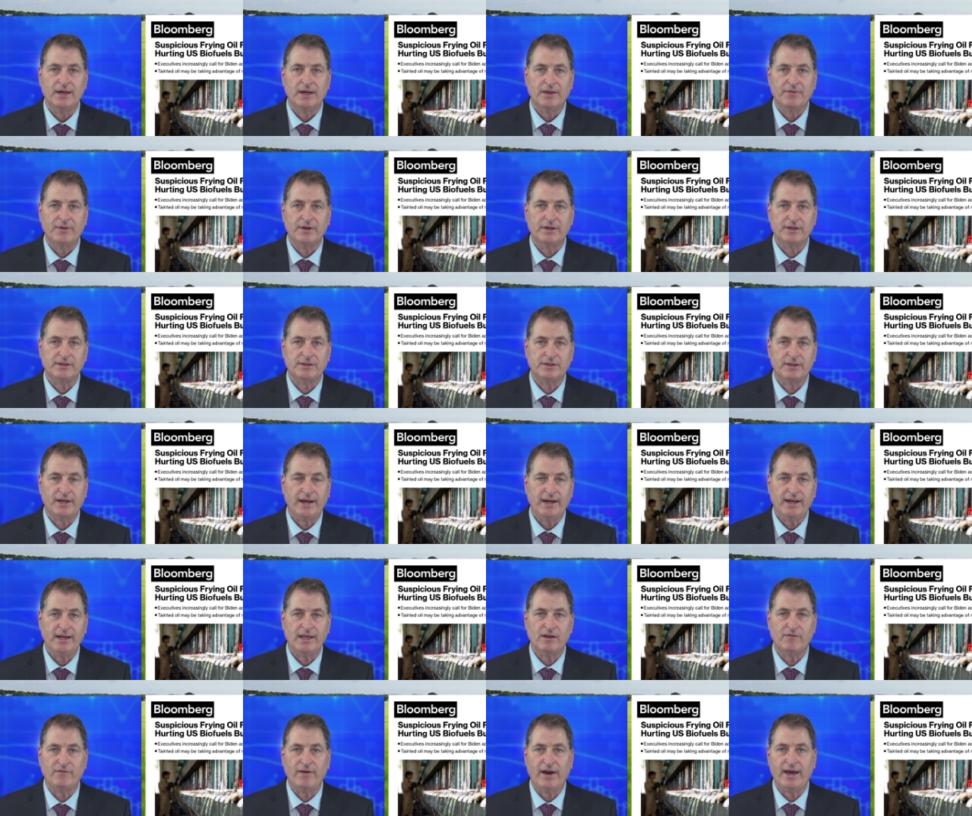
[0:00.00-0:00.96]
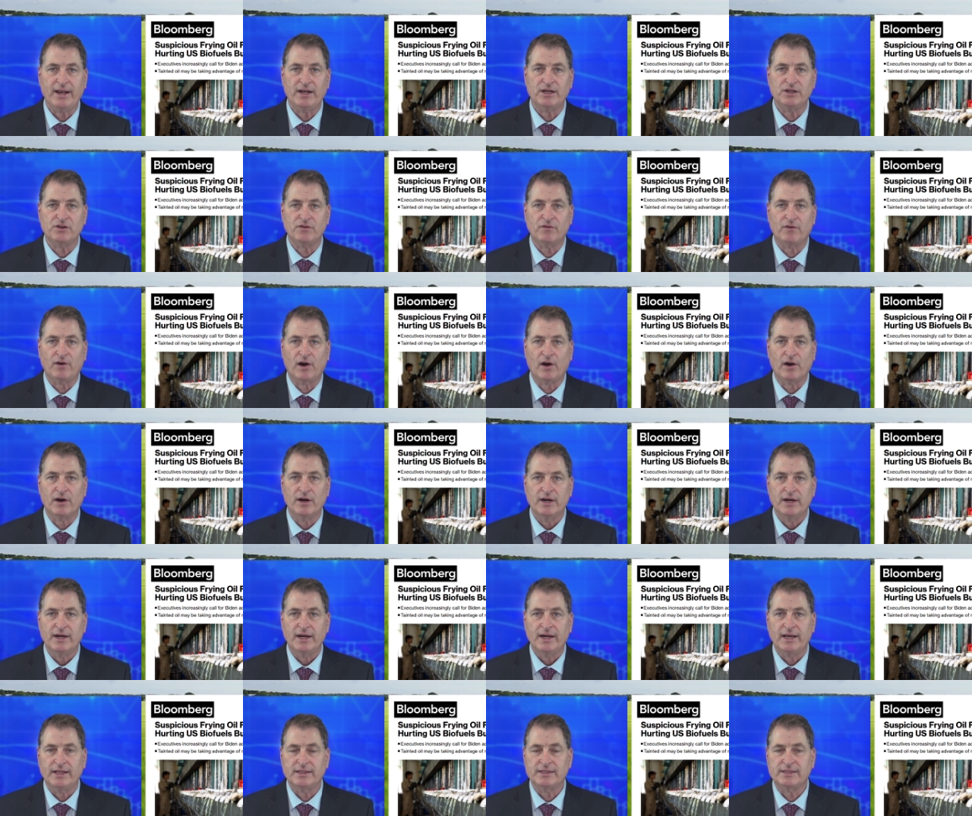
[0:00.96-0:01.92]
This is taking advantage of our
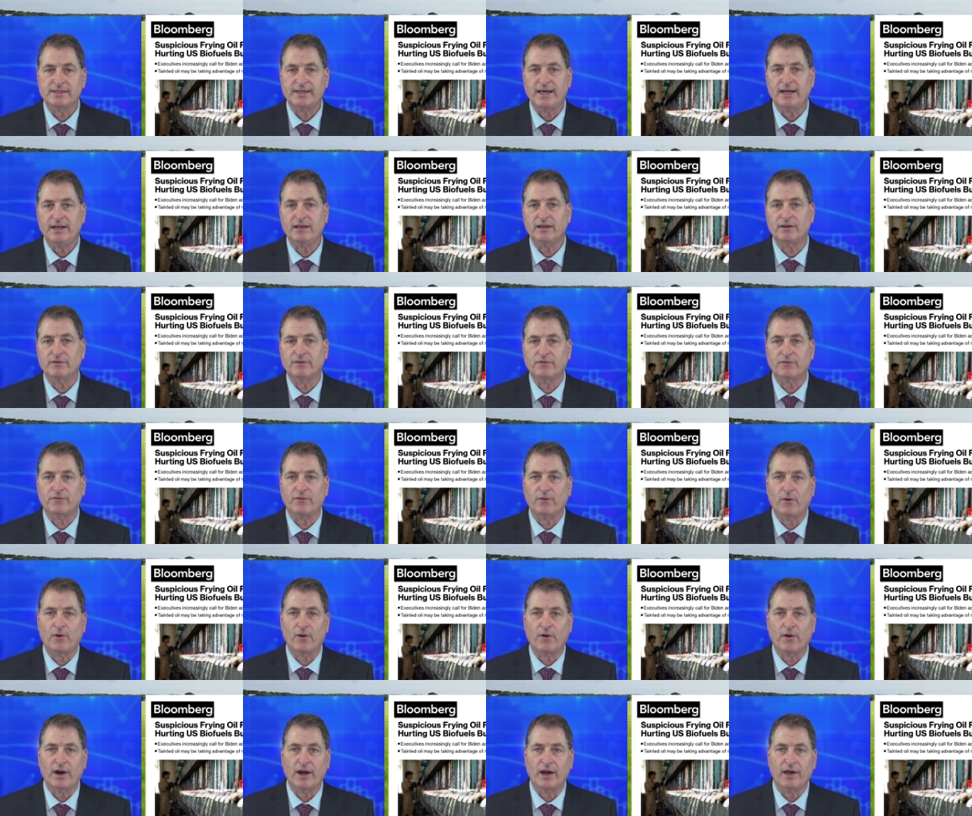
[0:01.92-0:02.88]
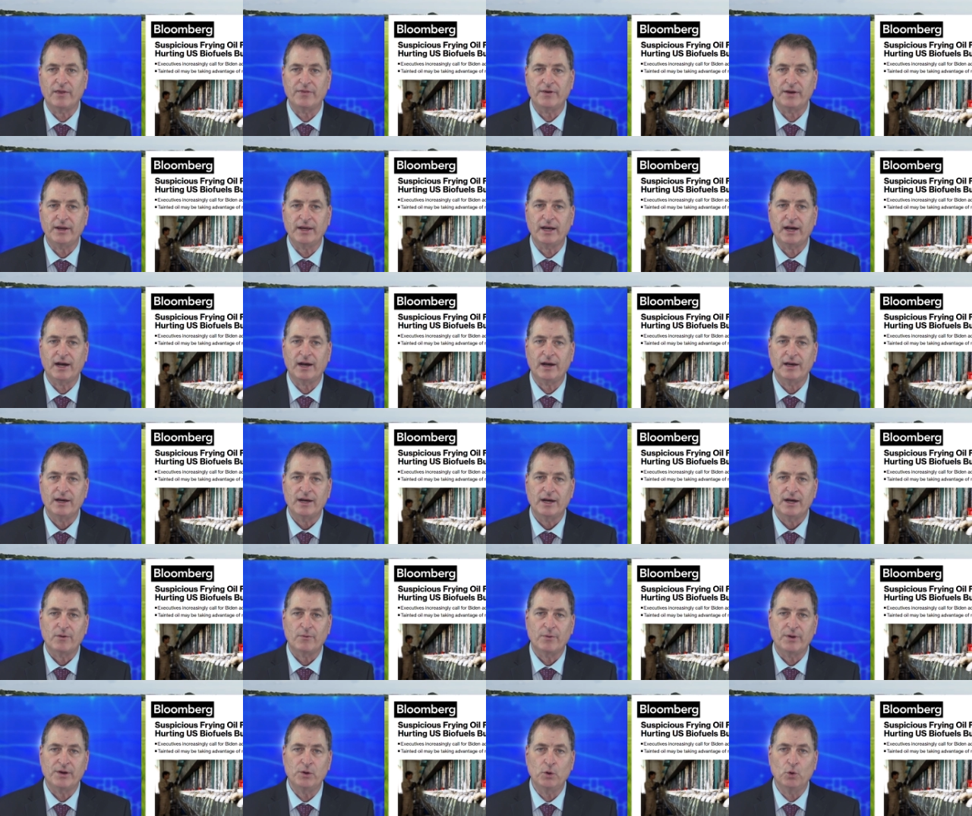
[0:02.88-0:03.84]
incentives for the
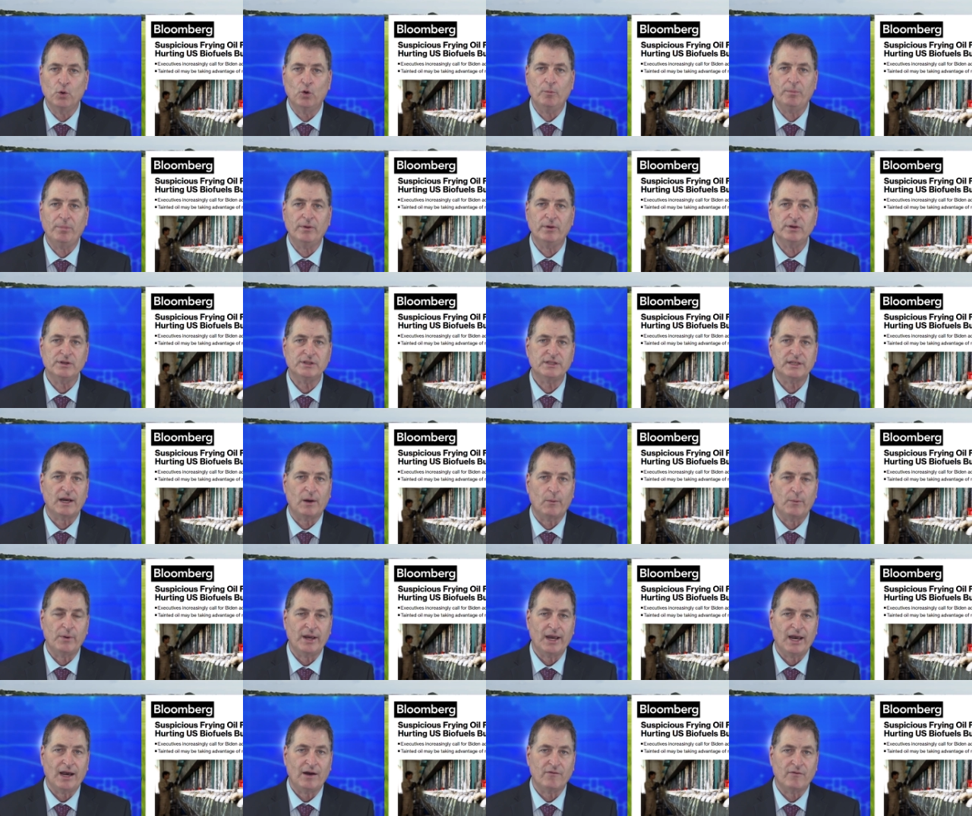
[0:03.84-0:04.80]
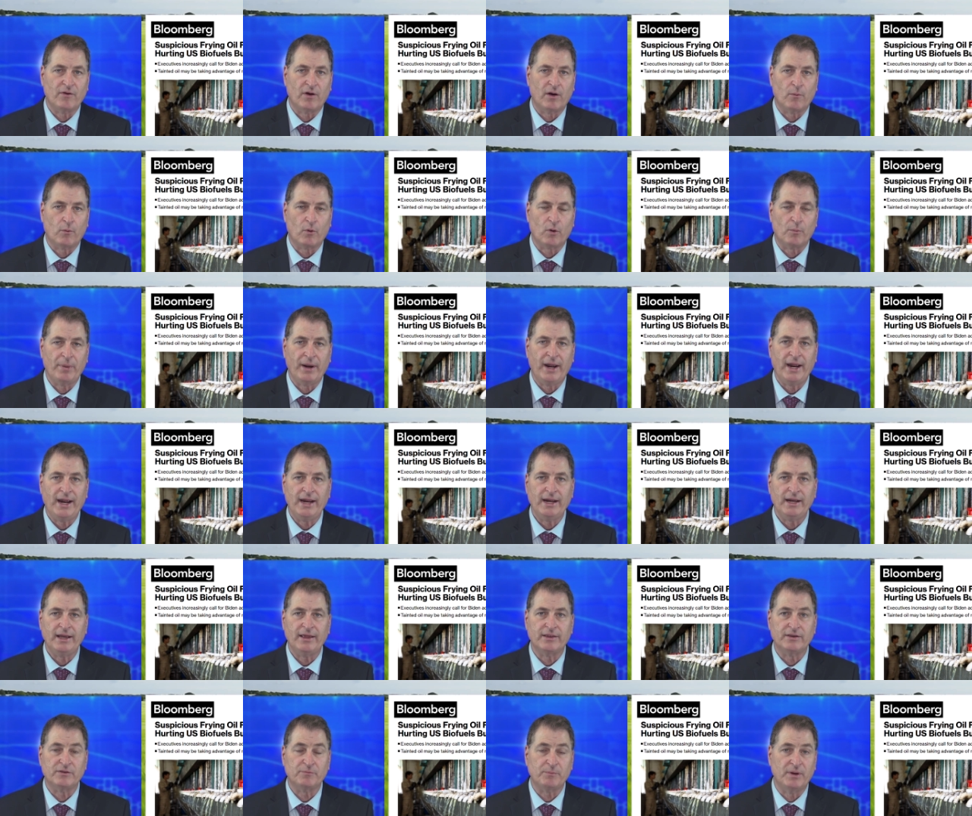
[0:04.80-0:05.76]
renewables that we're paying.
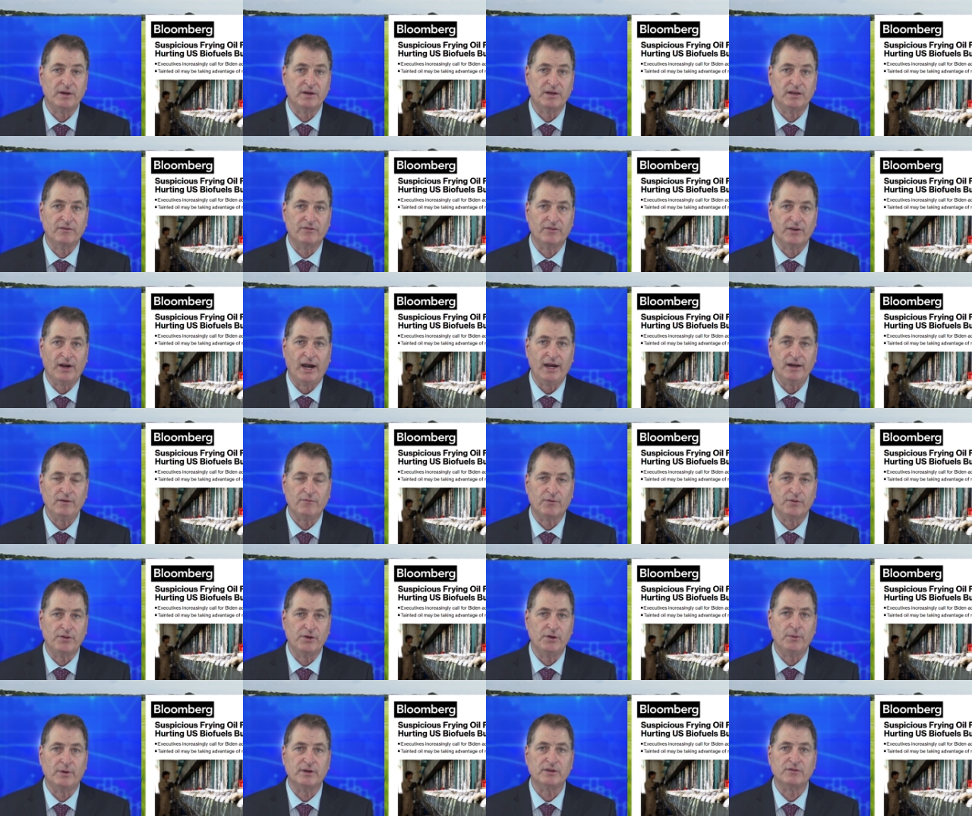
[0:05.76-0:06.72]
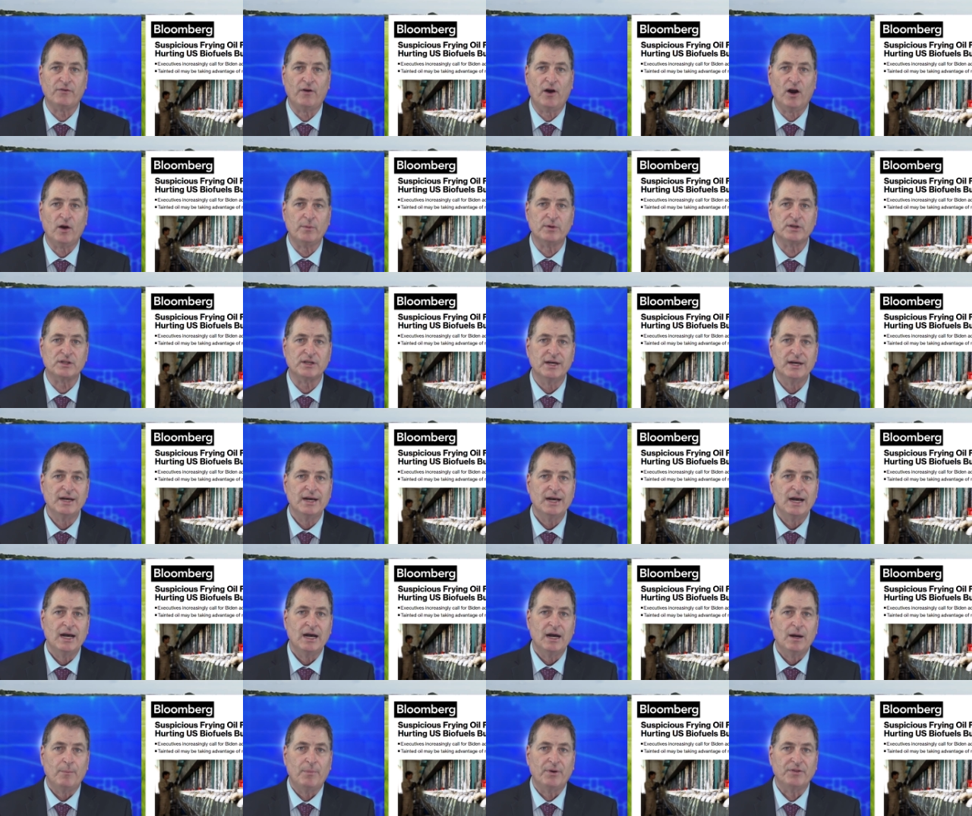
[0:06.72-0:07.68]
It's been designed for the U.S. farmers,
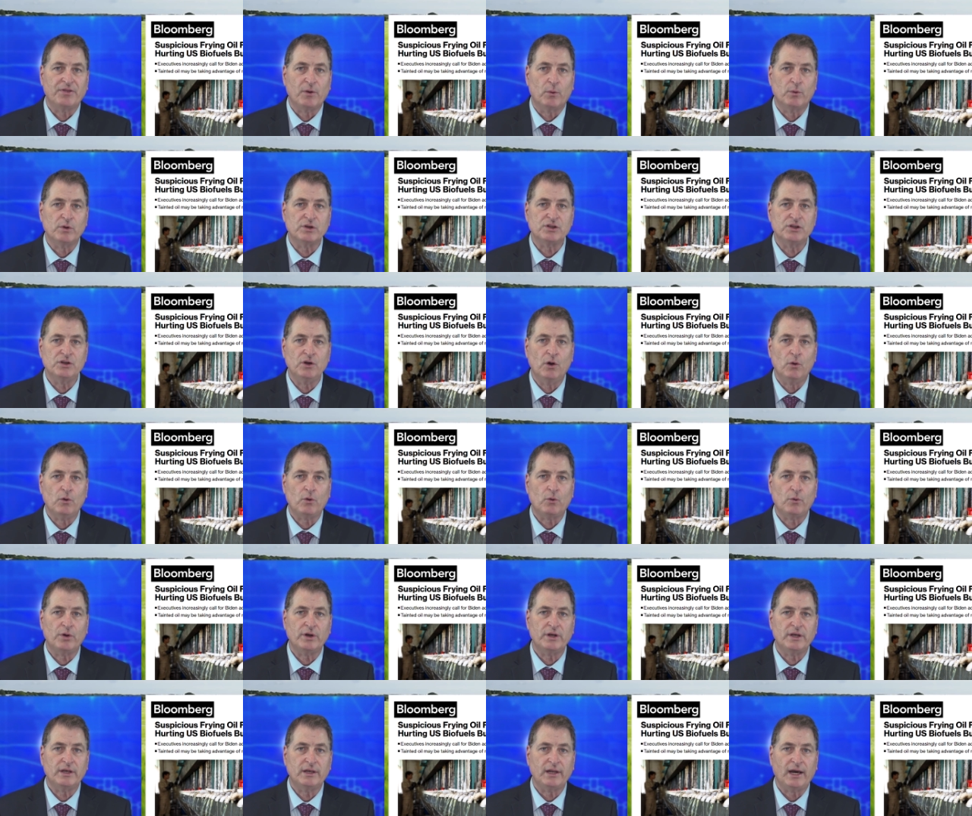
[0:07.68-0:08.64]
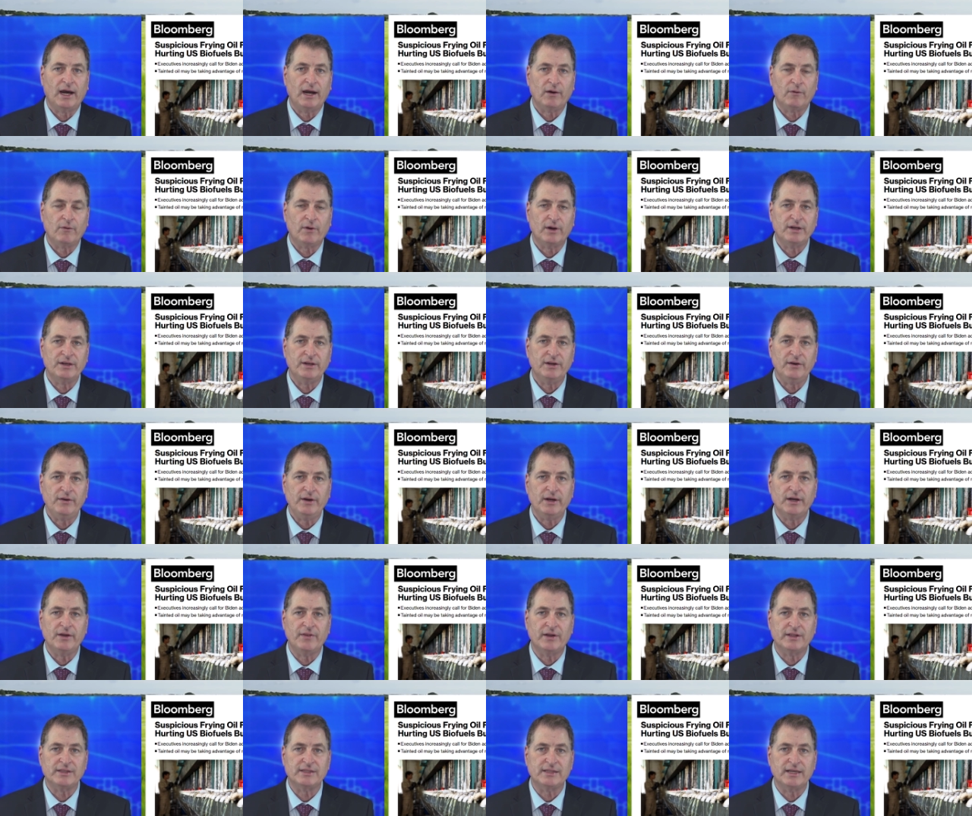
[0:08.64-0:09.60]
but there was no criteria
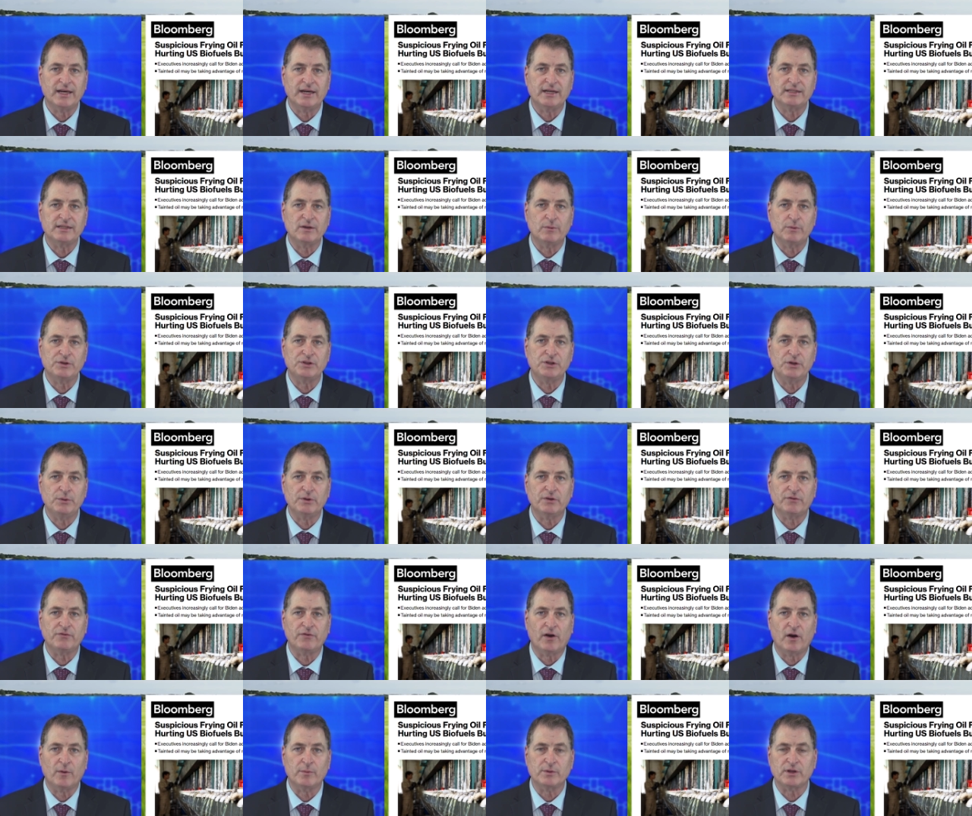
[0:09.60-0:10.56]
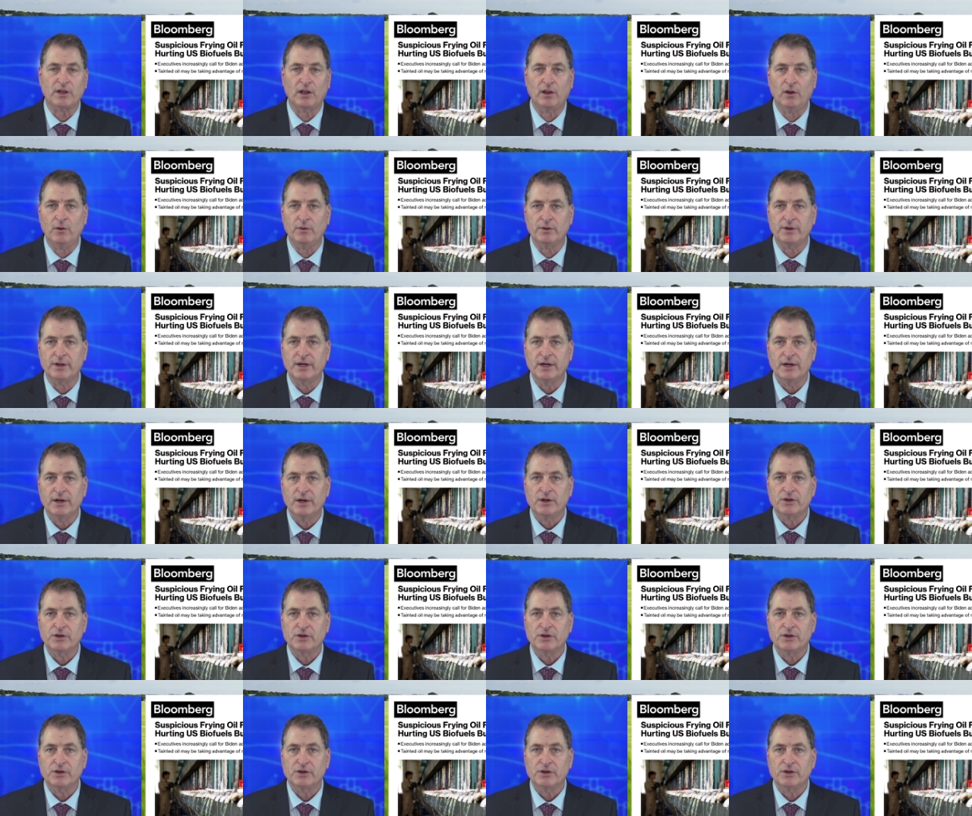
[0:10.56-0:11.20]
that says it was U.S. farmers alone.